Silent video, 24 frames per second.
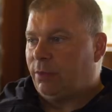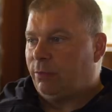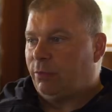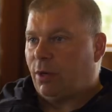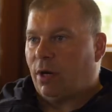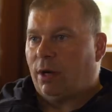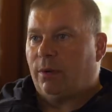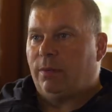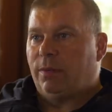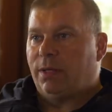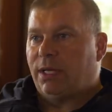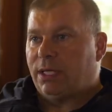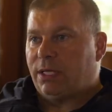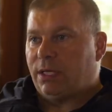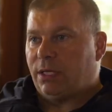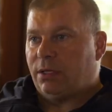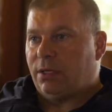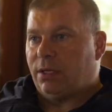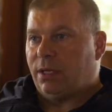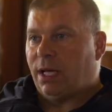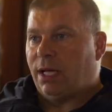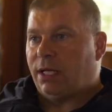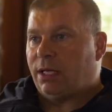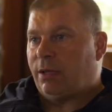probably at the,
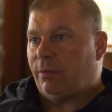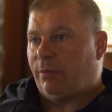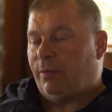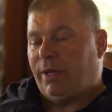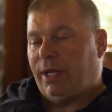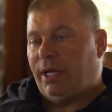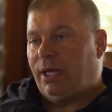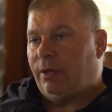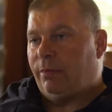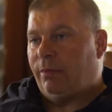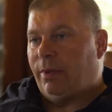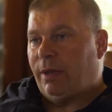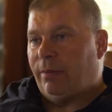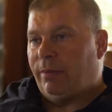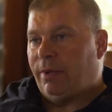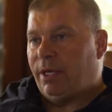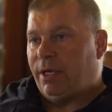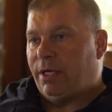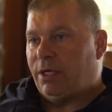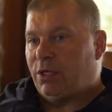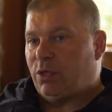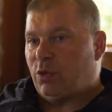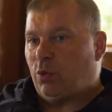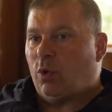at the peak,
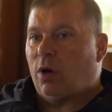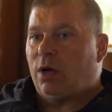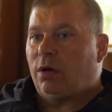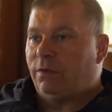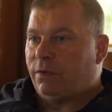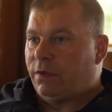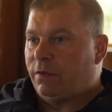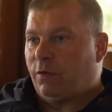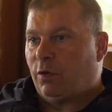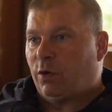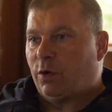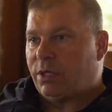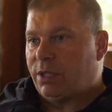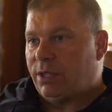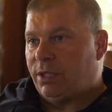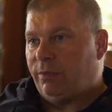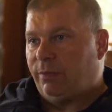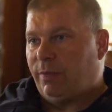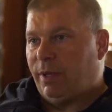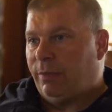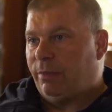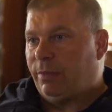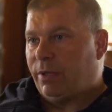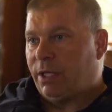maybe 12 to
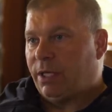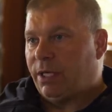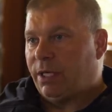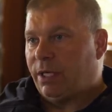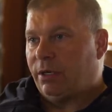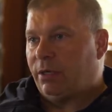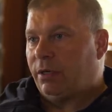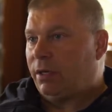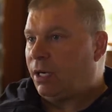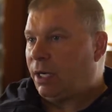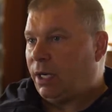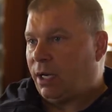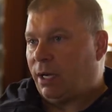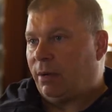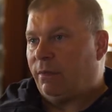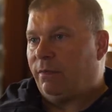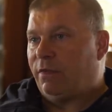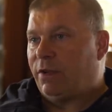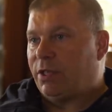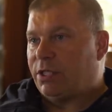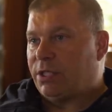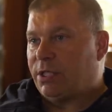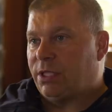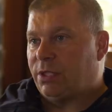14 people a year are going to come
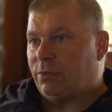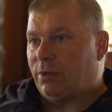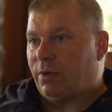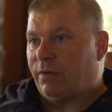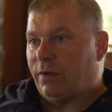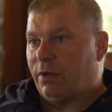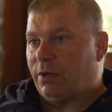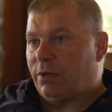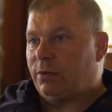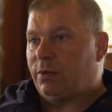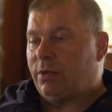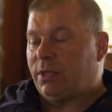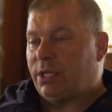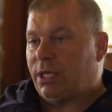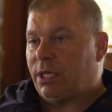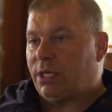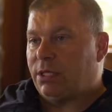fish these rivers with